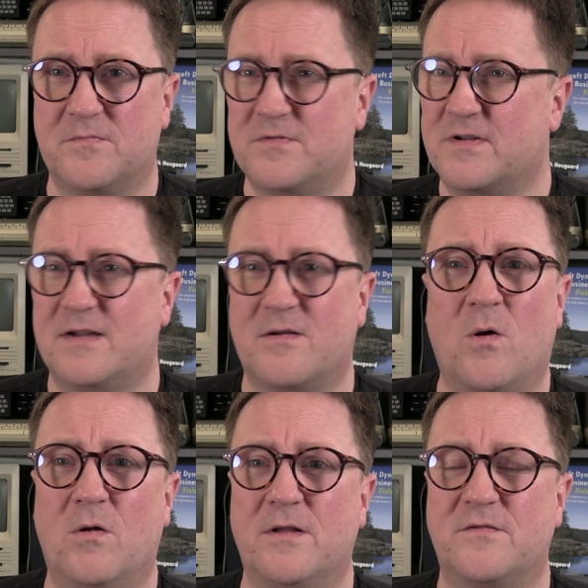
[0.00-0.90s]
take
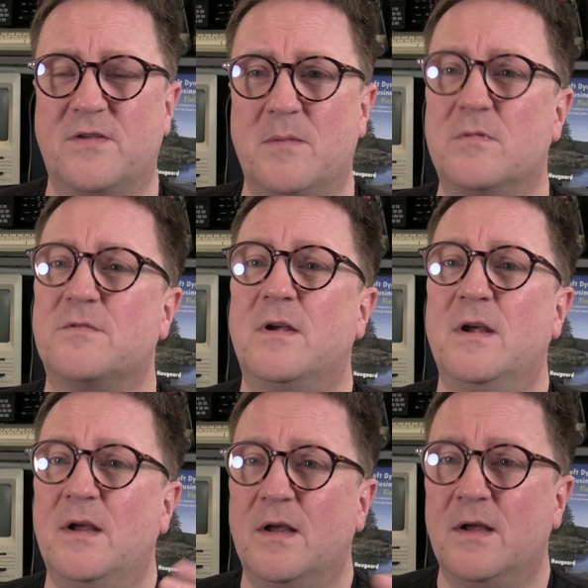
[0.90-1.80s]
all the tables,
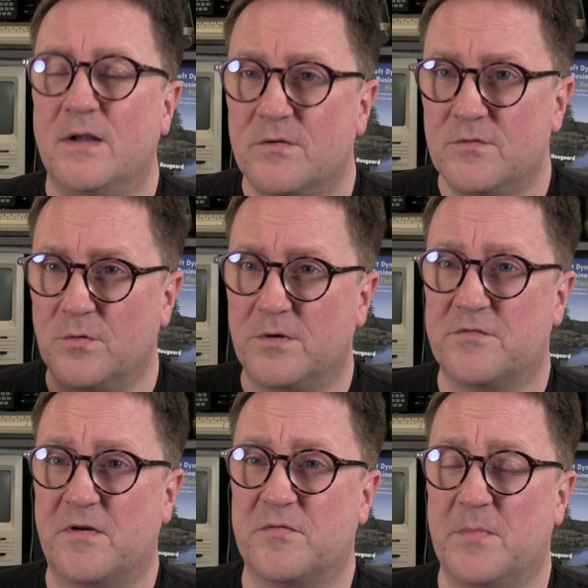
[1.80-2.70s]
do the
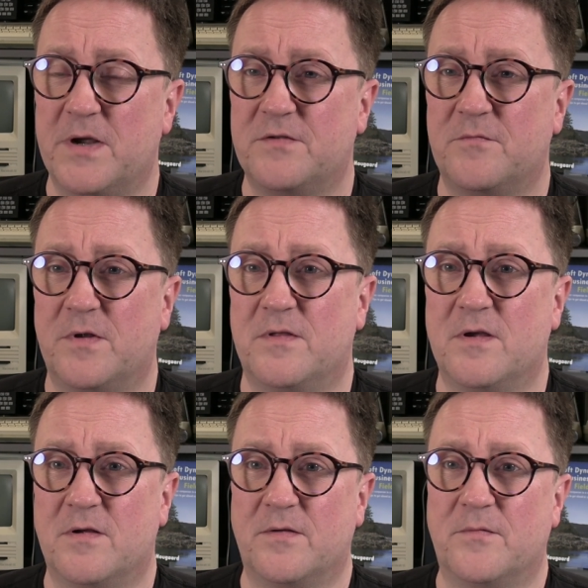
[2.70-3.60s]
transformation with
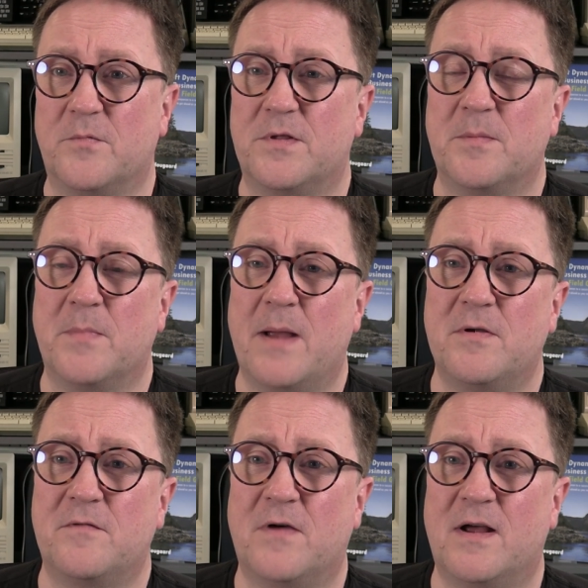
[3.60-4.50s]
the
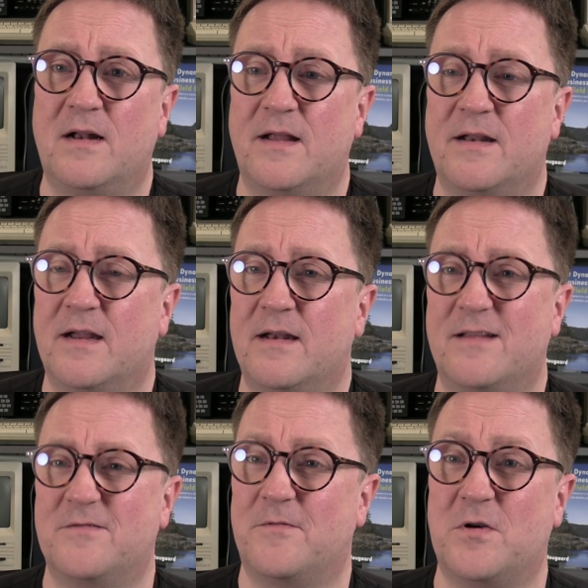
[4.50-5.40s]
mapping file, and then
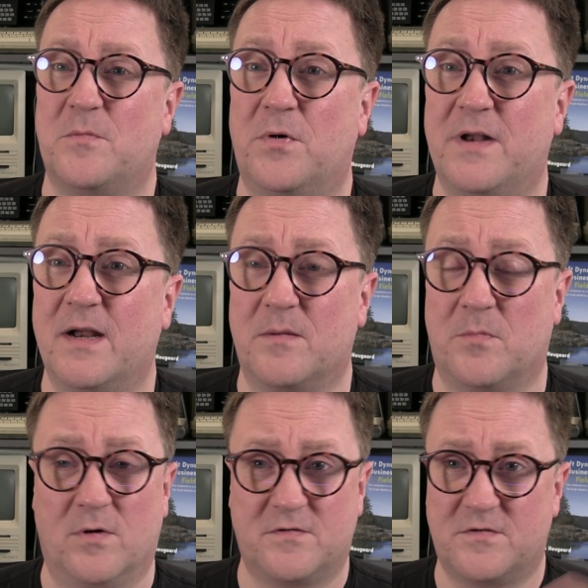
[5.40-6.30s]
it's very
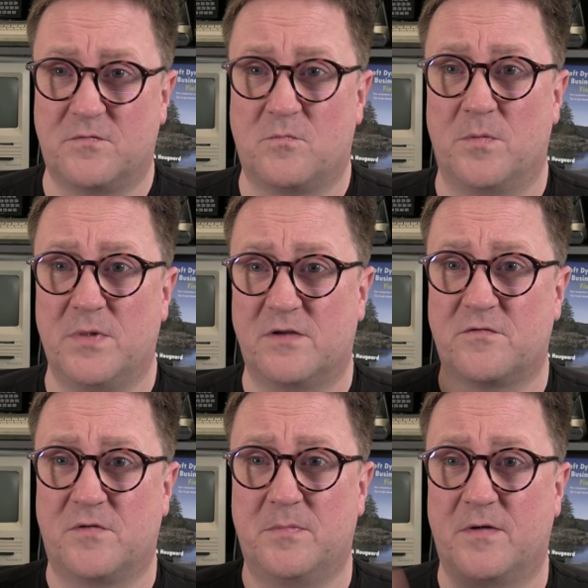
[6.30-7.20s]
predictable. It's just one big
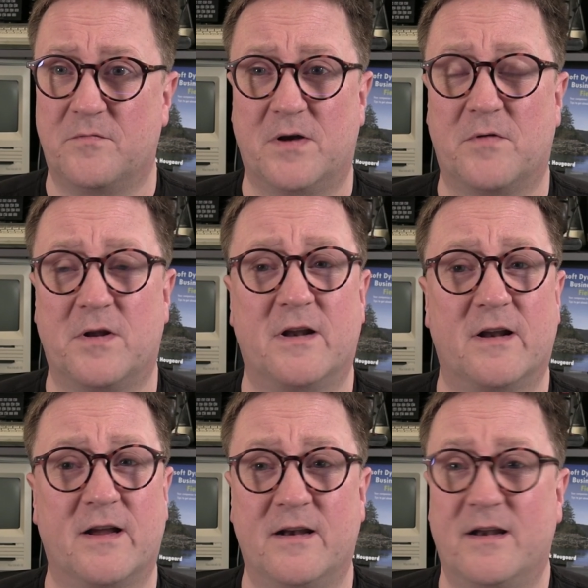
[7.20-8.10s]
script and we can run it
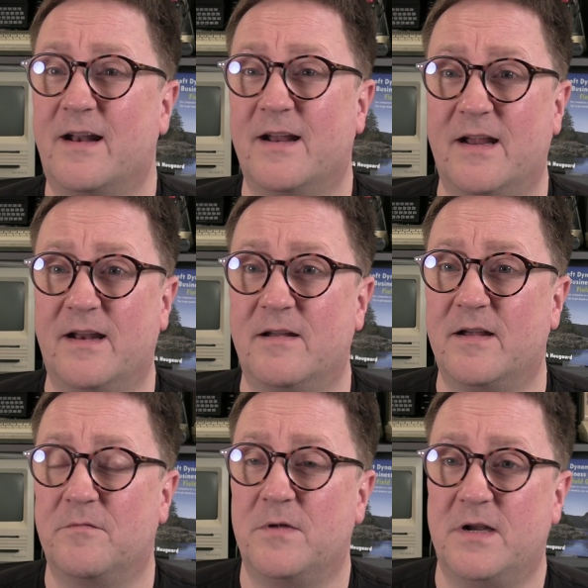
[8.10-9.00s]
again and again
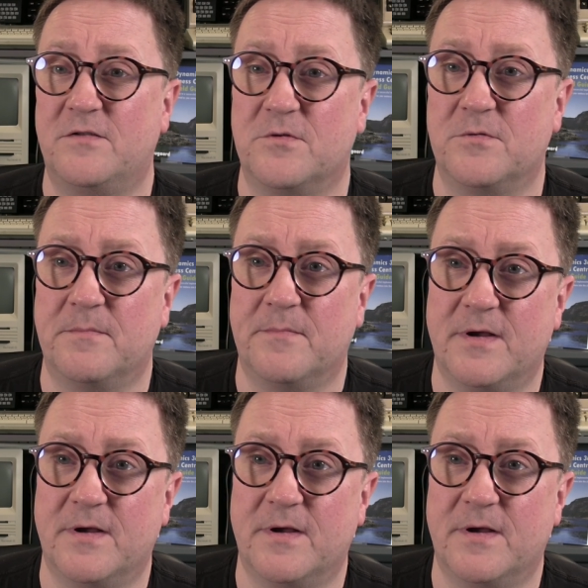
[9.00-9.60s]
if we need to.